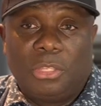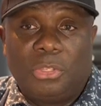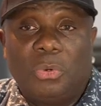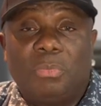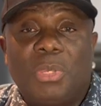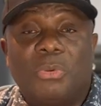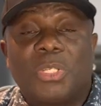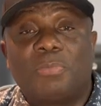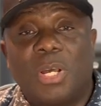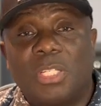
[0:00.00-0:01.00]
you would be
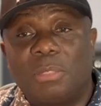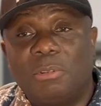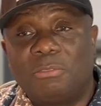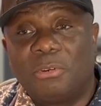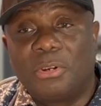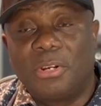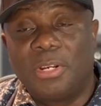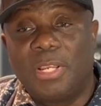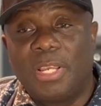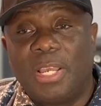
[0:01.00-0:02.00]
responsible for.
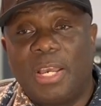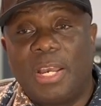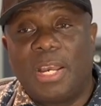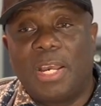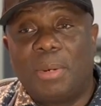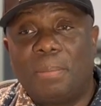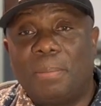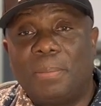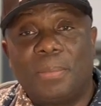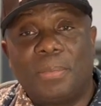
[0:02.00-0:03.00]

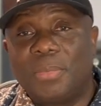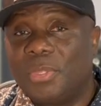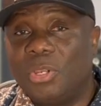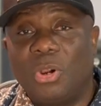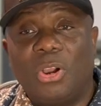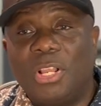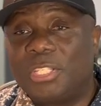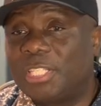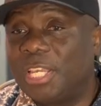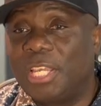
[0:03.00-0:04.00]
Um, your oil
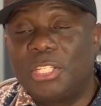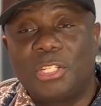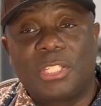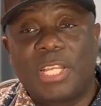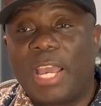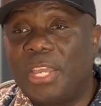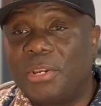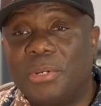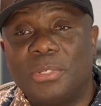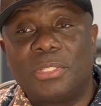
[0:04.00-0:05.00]
change, your
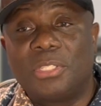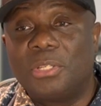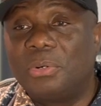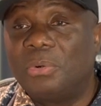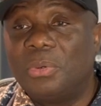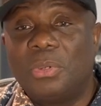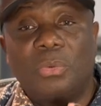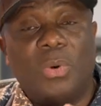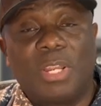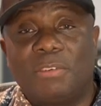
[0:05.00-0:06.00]
tires, you know,
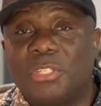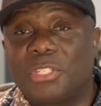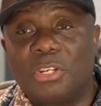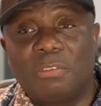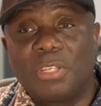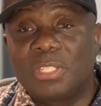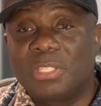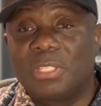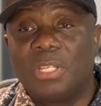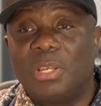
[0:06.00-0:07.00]
whatever
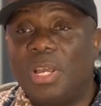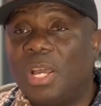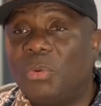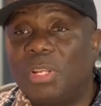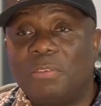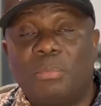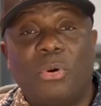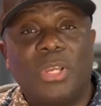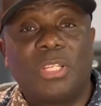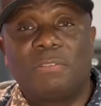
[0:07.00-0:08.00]
service, whatever
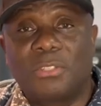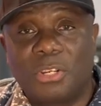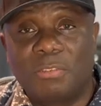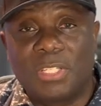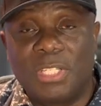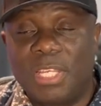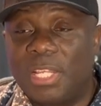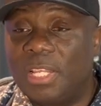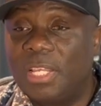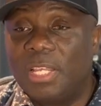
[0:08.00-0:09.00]
point of service
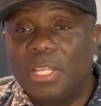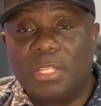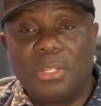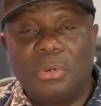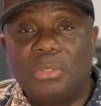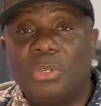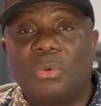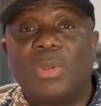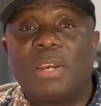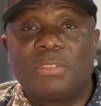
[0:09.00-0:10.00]
needed, you know, you
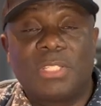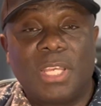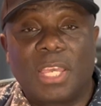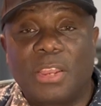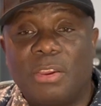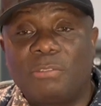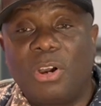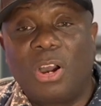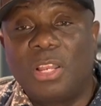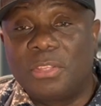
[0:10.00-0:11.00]
would have to take care of
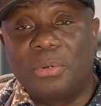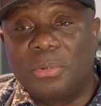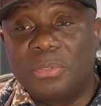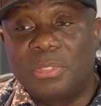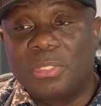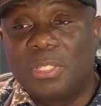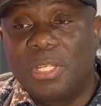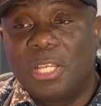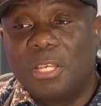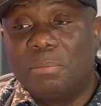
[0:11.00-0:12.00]
all of those.
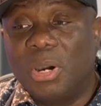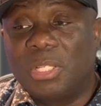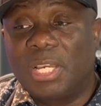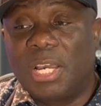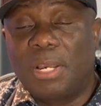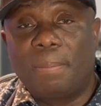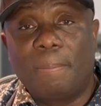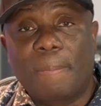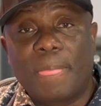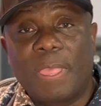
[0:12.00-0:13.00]
But
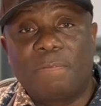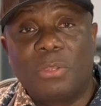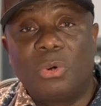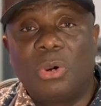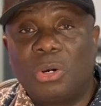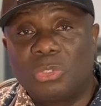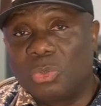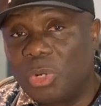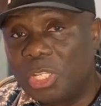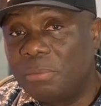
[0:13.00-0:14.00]
um, if you know how to
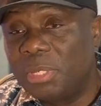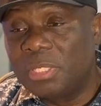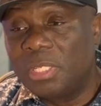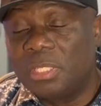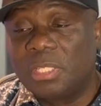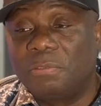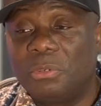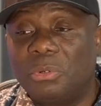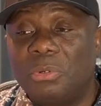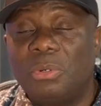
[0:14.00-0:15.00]
run your business, if
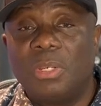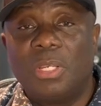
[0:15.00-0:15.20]
you